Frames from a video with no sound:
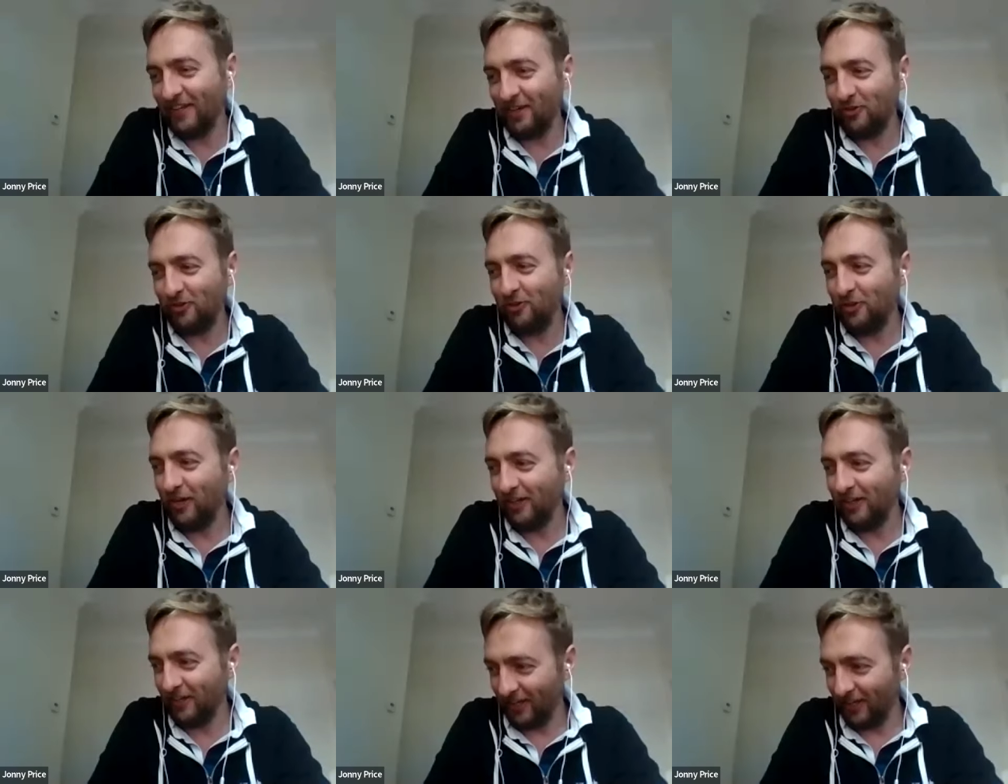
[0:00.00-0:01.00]
Our CTO
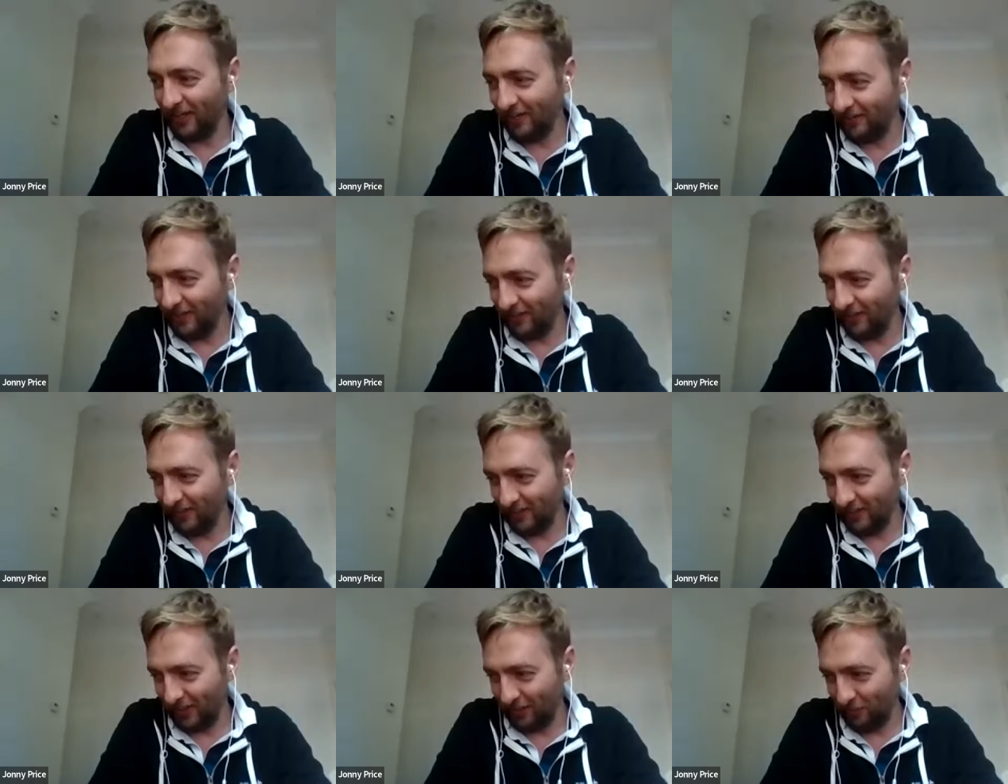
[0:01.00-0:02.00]
the other day said that
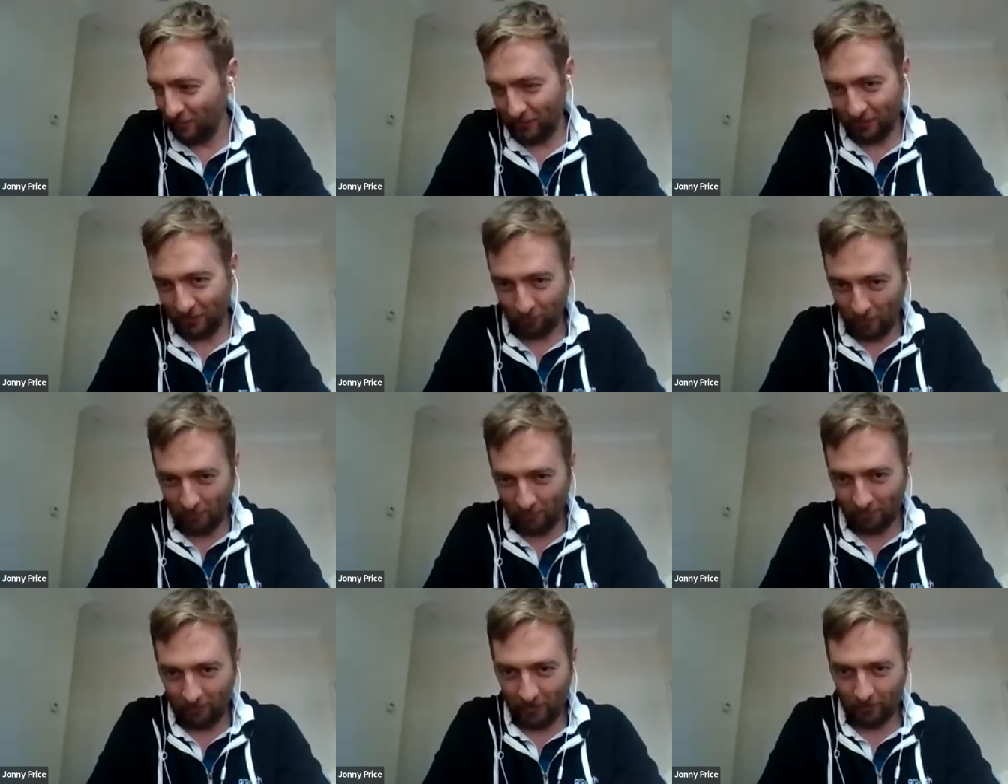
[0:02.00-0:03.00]
uh, we fund as
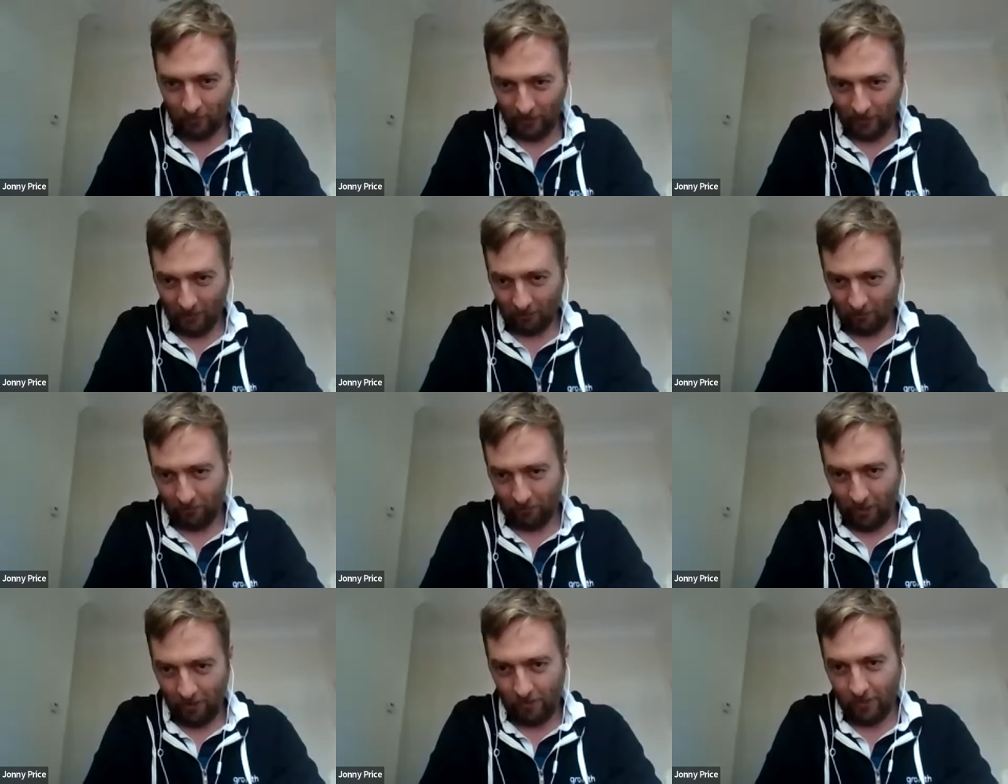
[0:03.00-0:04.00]
Web3 without the
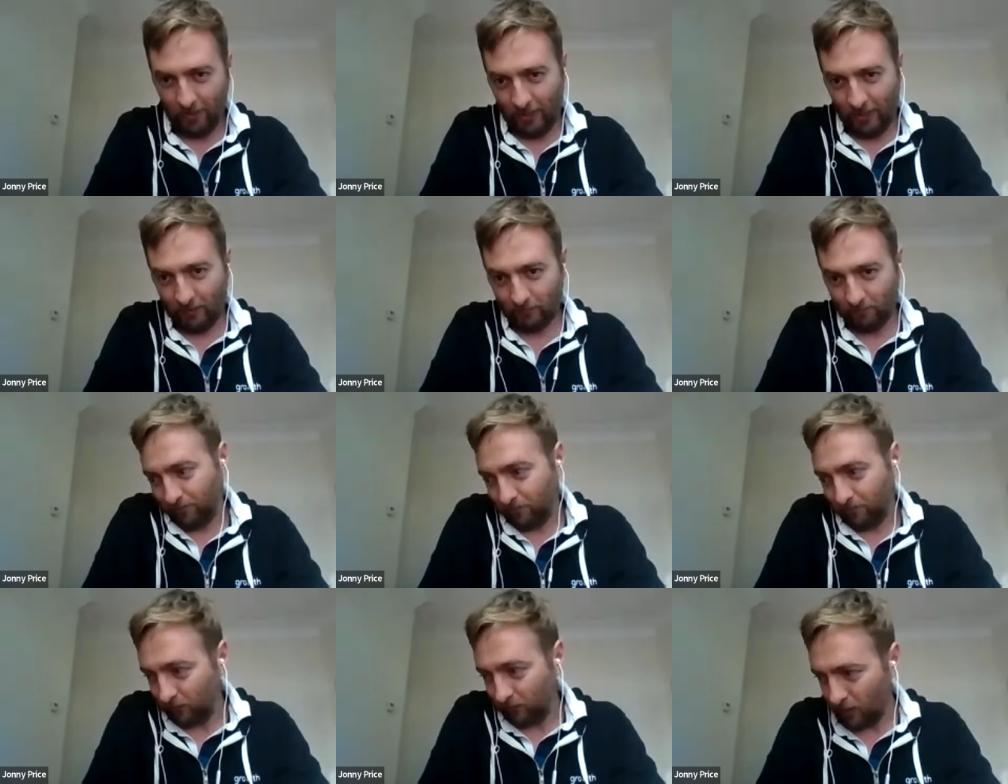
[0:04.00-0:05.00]
crypto. Um,
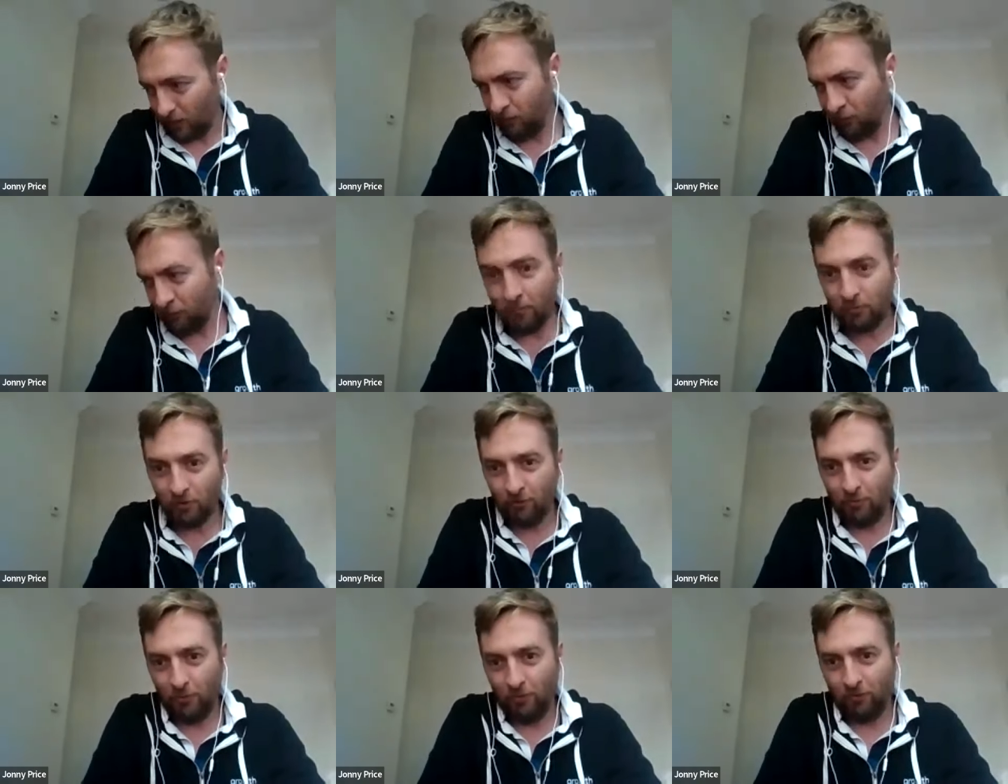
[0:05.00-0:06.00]
and it's the same
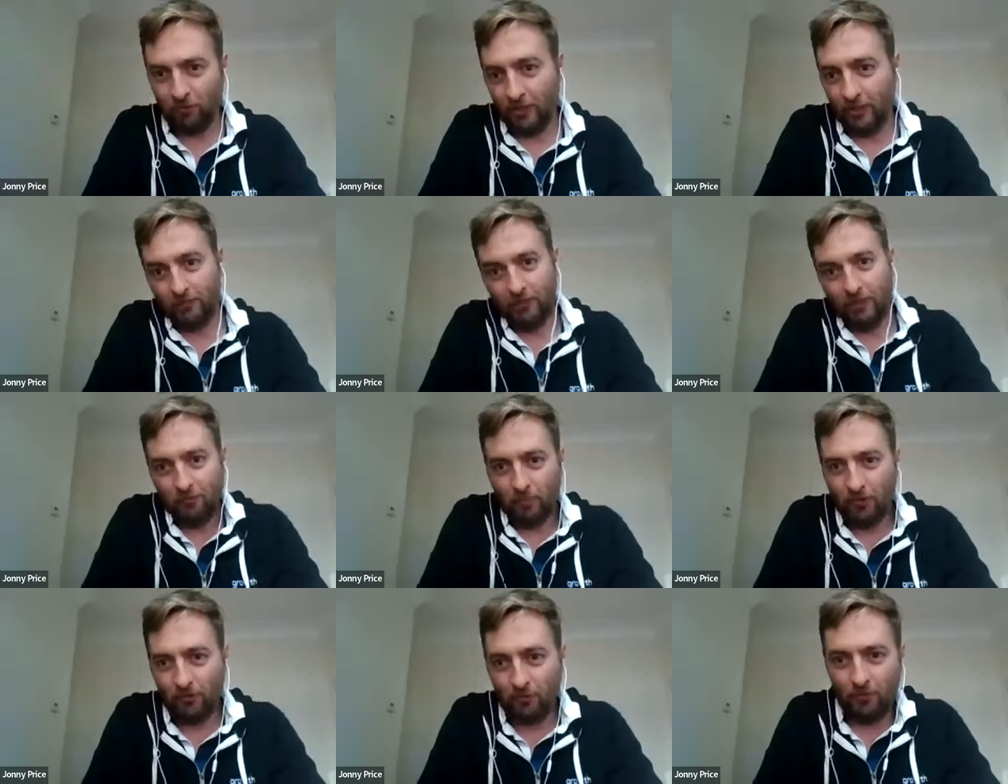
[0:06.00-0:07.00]
principles, right? Love the
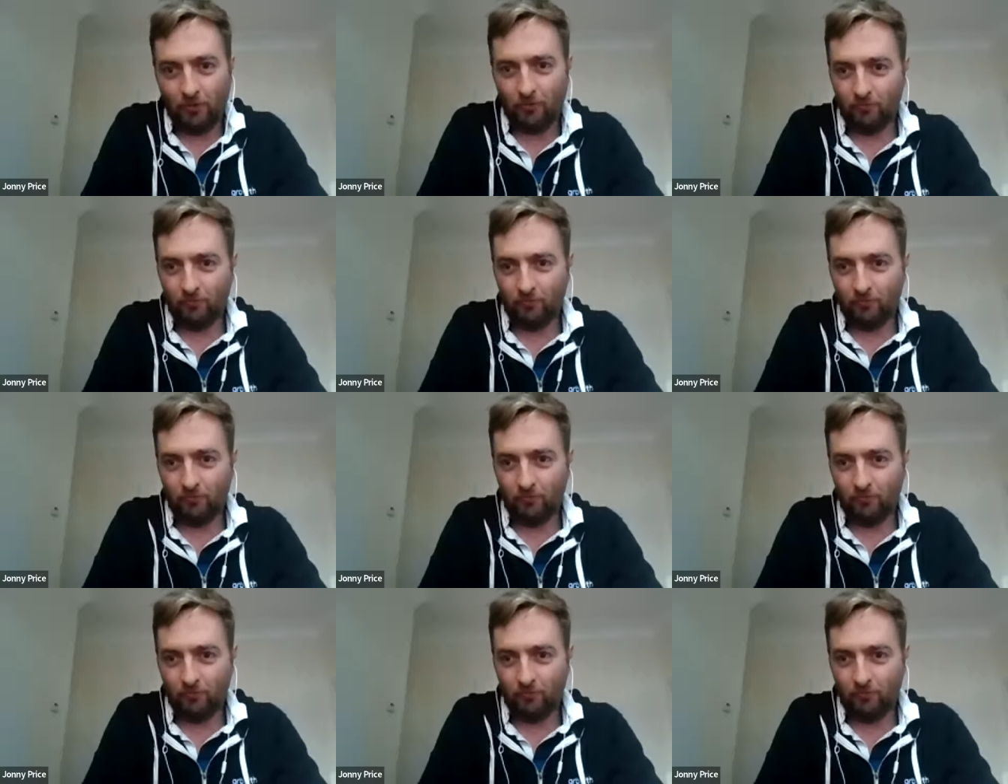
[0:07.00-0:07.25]
principles.